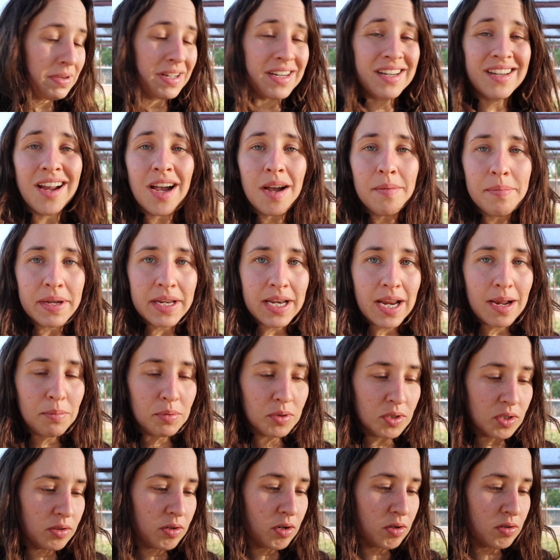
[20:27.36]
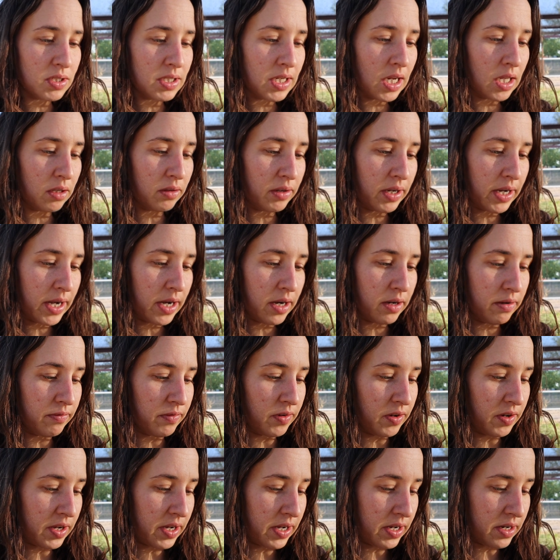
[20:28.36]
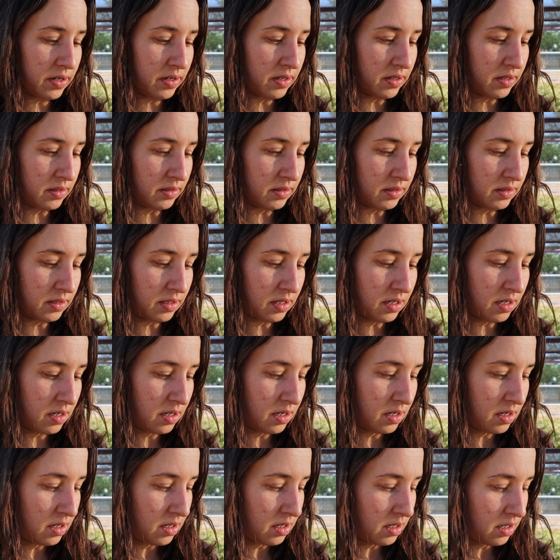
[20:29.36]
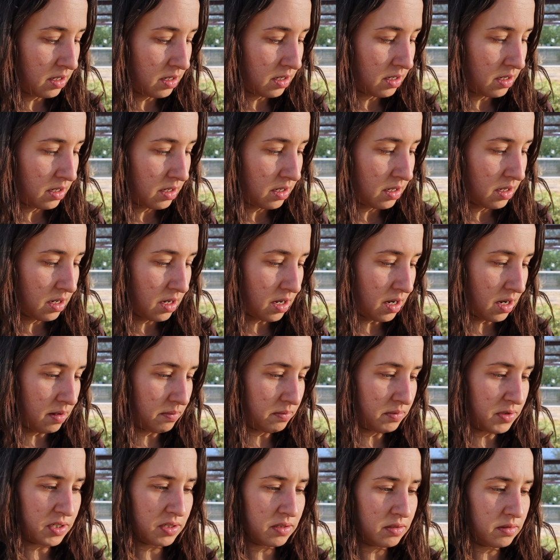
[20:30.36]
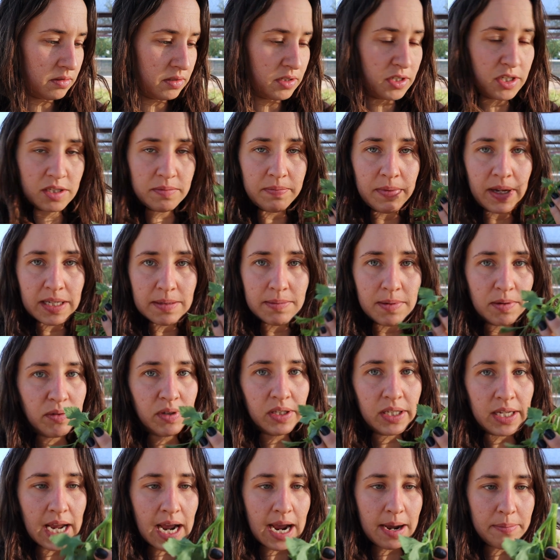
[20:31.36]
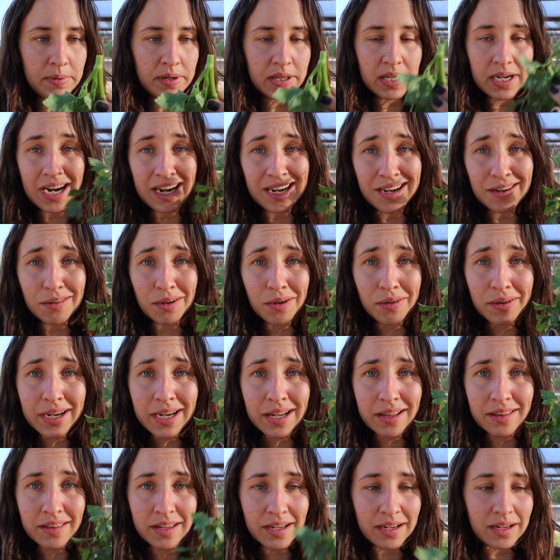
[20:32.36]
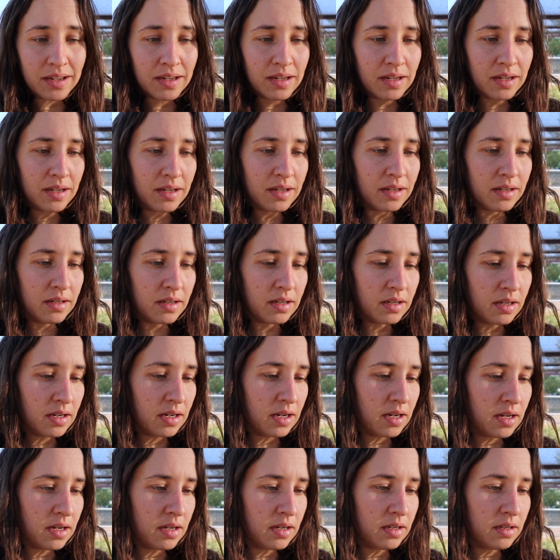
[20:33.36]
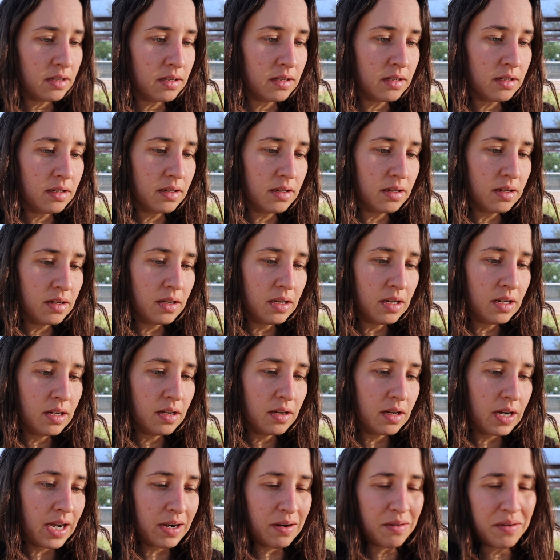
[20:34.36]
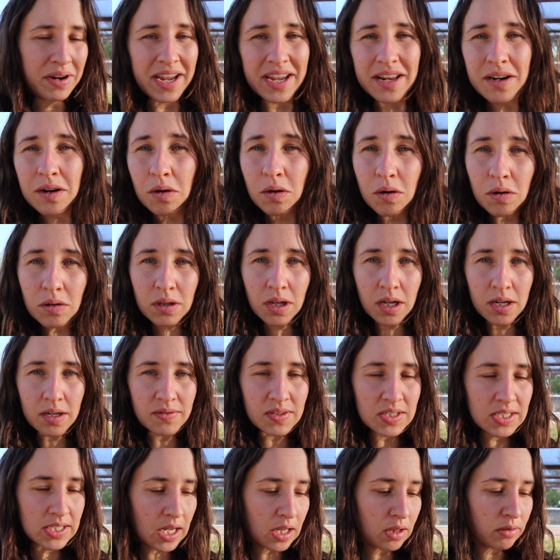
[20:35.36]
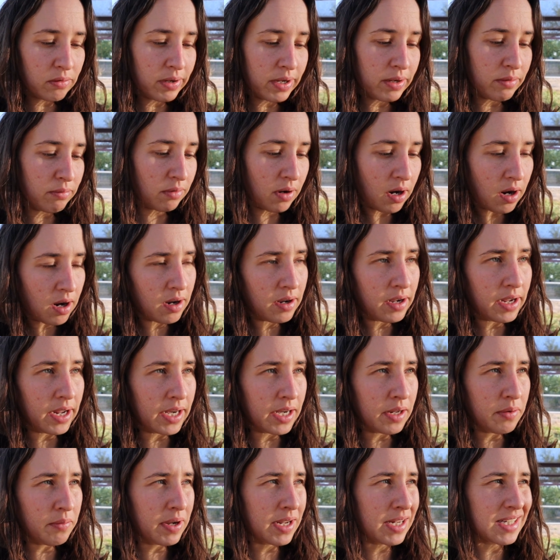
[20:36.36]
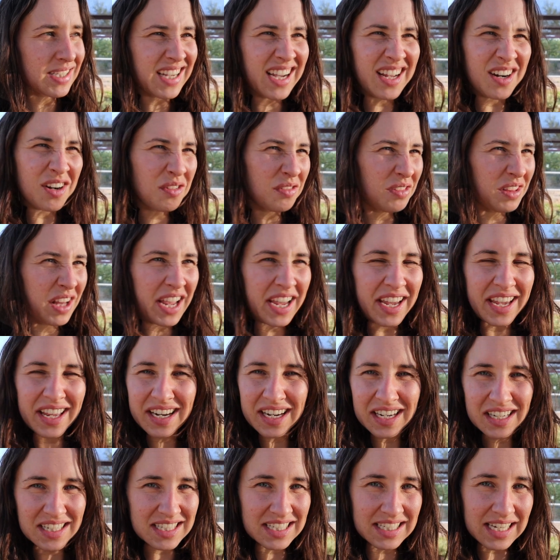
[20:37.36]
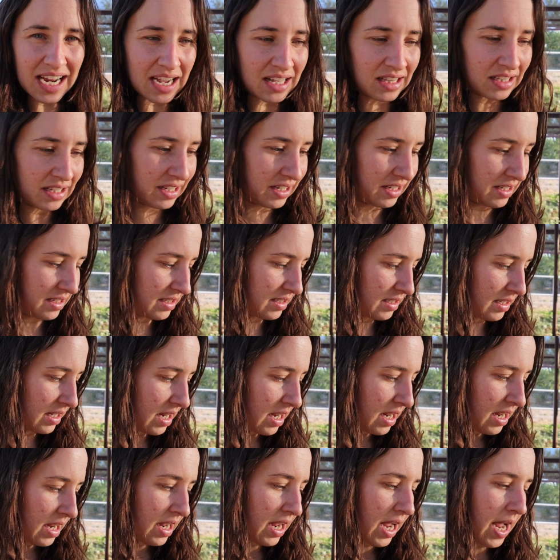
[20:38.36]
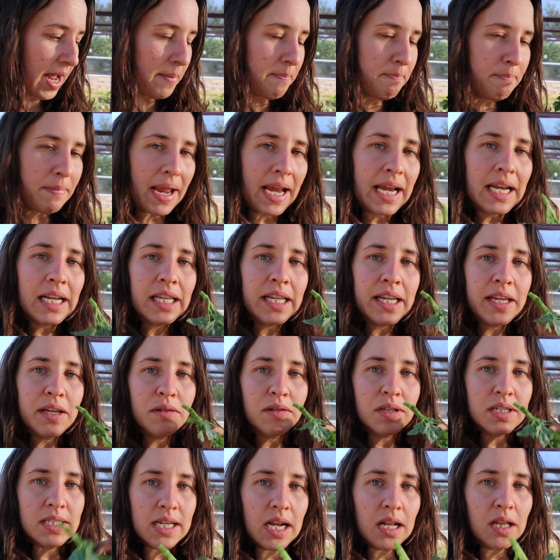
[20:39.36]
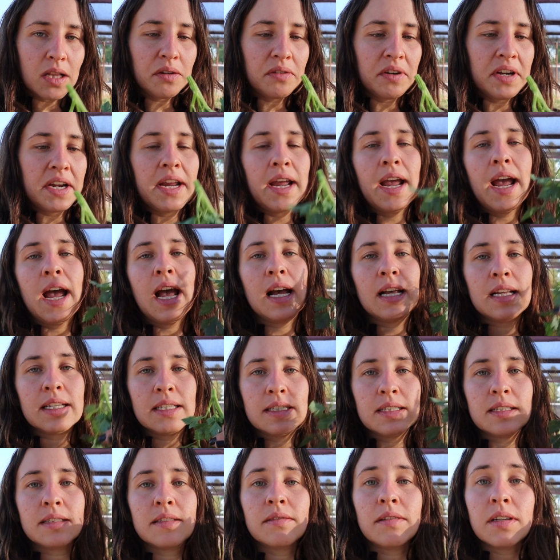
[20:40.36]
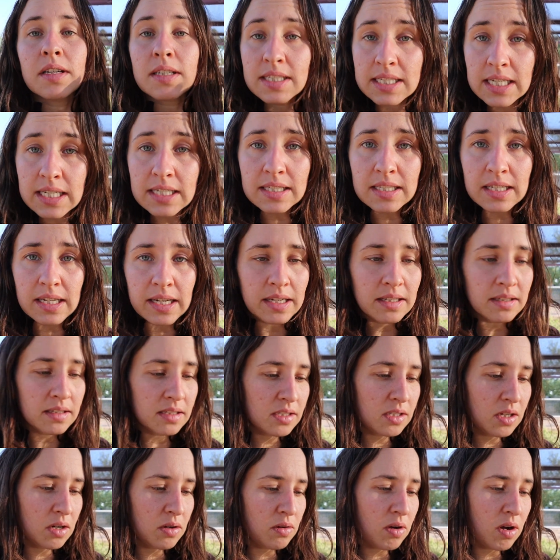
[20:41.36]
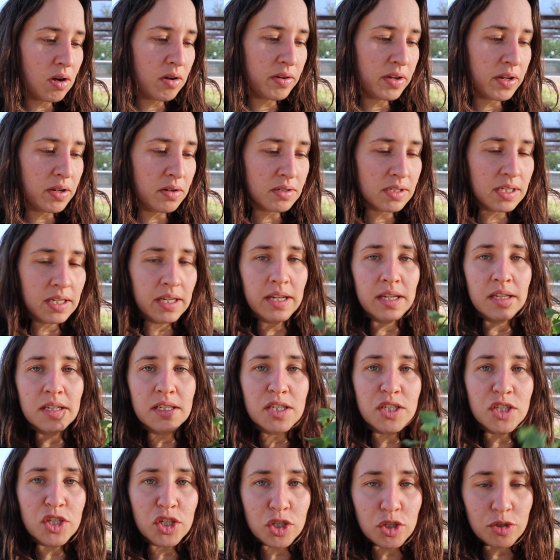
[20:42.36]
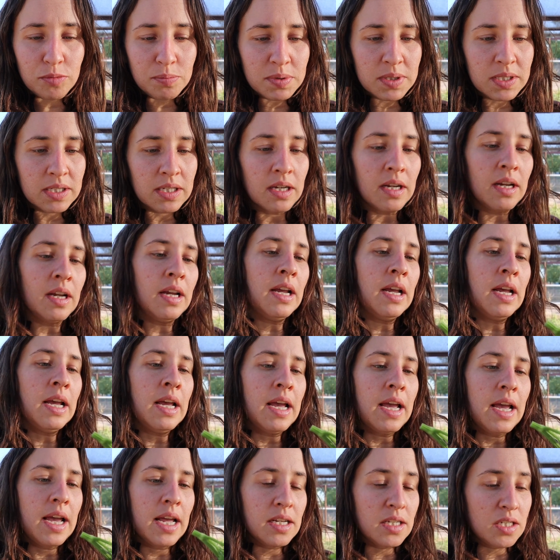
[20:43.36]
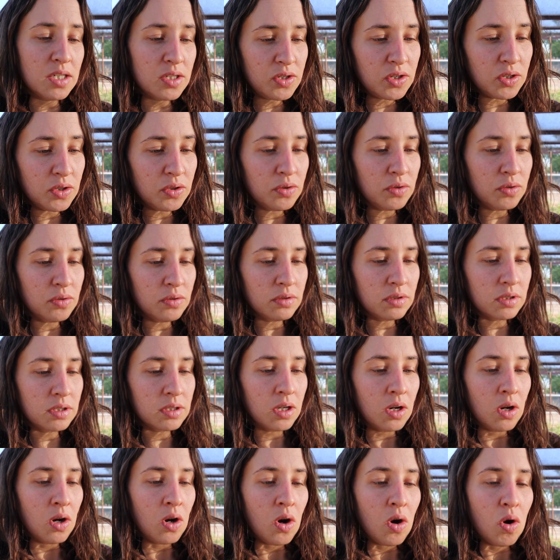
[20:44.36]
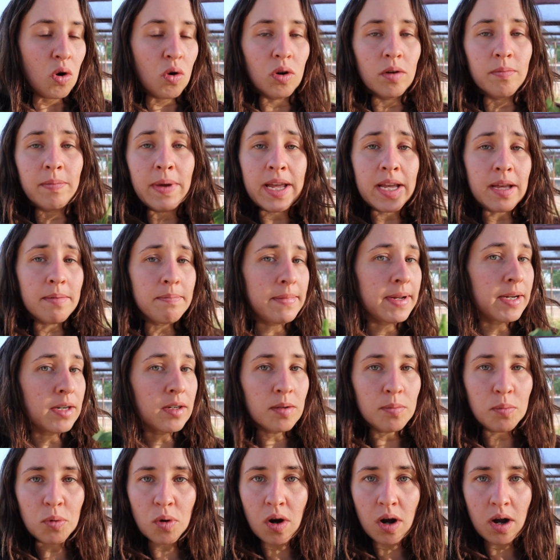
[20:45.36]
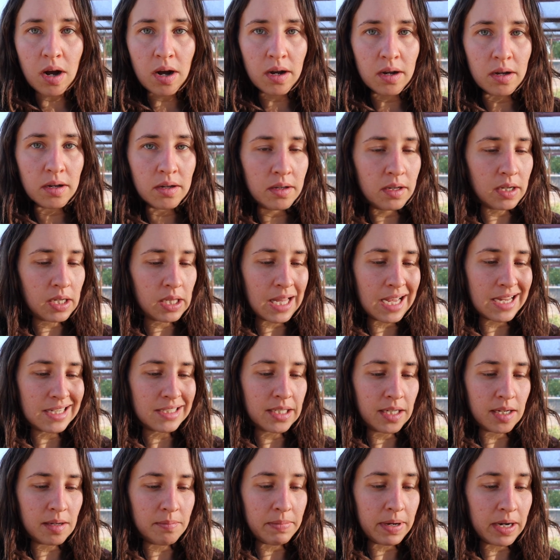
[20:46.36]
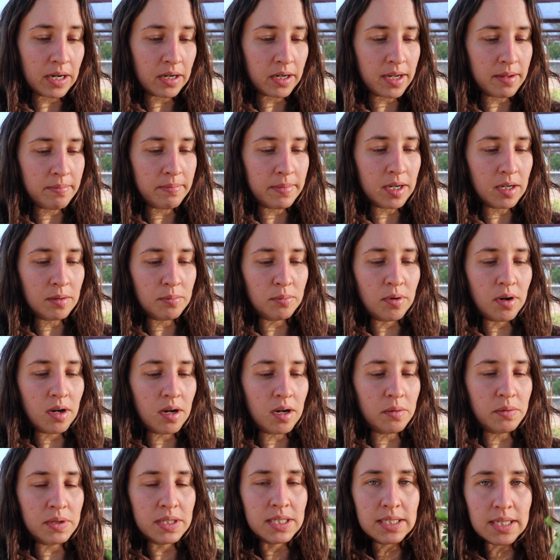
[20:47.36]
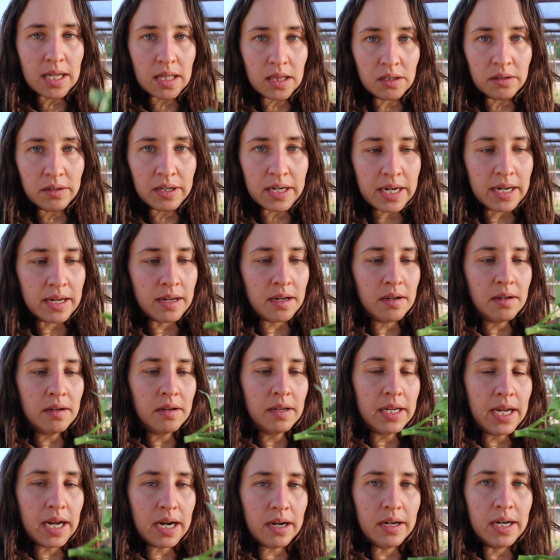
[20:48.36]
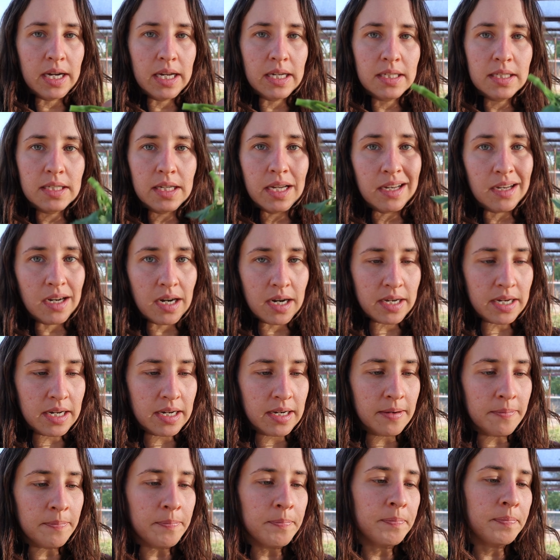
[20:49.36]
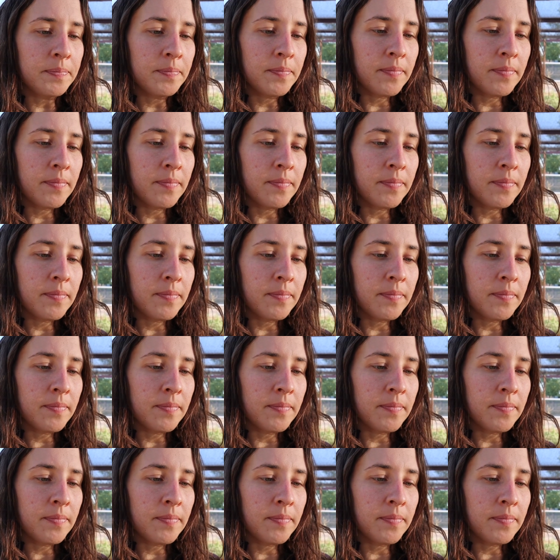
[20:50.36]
But not being able to grow celery here for years just makes me really happy that I can grow anything. I don't eat a whole lot of celery raw anyways. I don't like it in salads. I mainly use celery as a seasoning, so I'll use it in soups and stews, or make a mirepoix, a classic American mirepoix with celery, carrots, and onion.